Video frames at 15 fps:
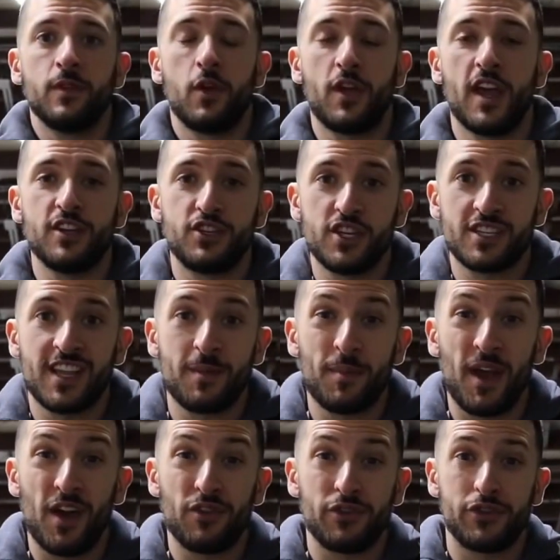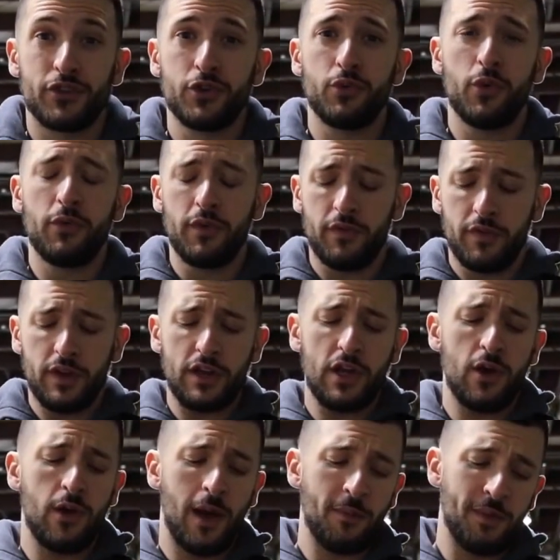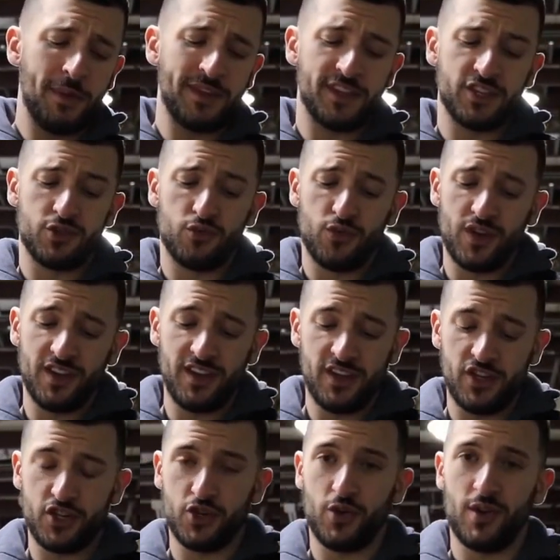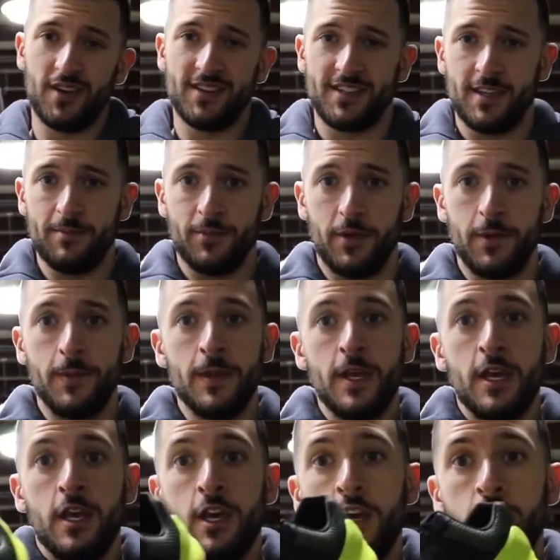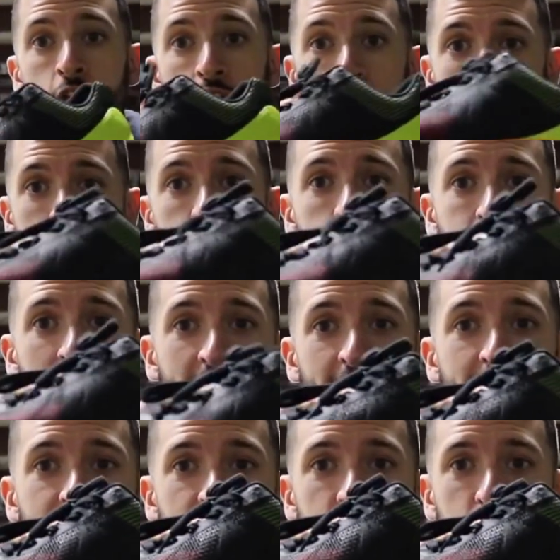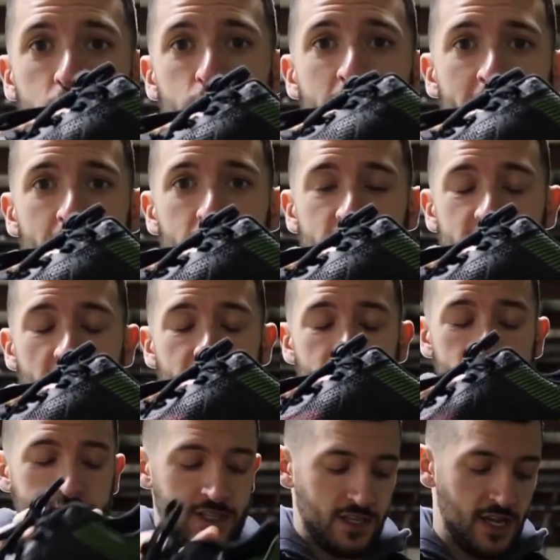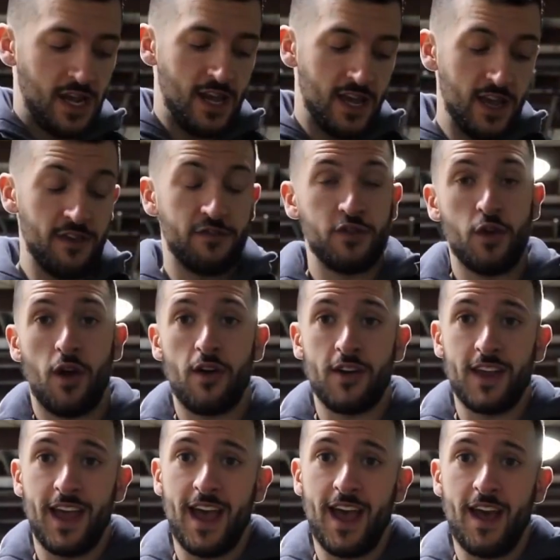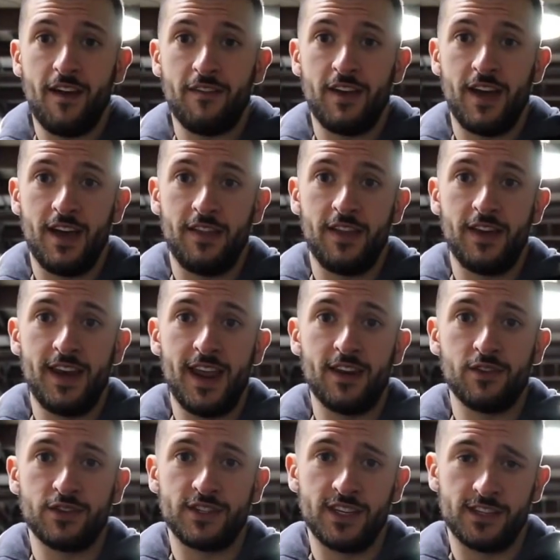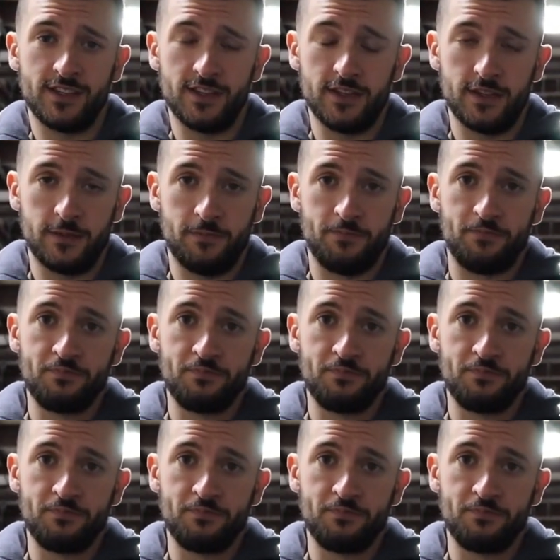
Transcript: Okay, just like my other shoe review video, I'm gonna make this really short and simple. Should you buy the new Nano 7s if you already have the Nano 6s?